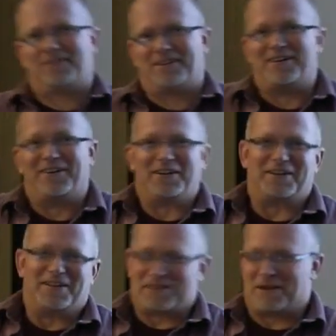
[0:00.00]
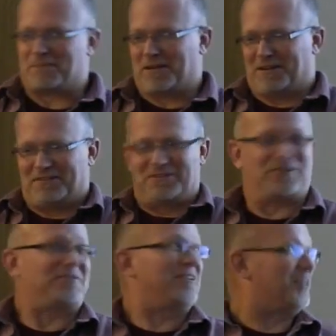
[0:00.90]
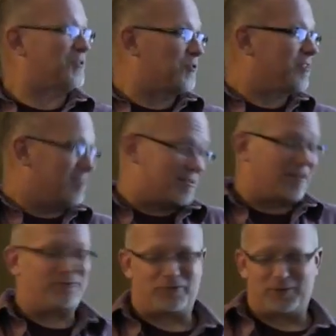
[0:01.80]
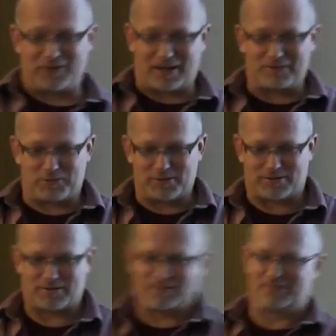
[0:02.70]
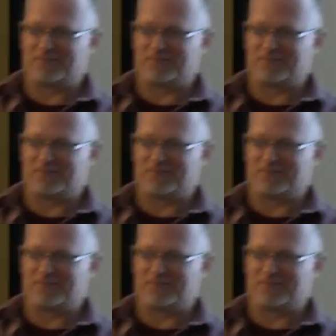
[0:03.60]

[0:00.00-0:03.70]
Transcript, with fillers: All right, guys, I'm kidding. No, all joking aside, for real, that was,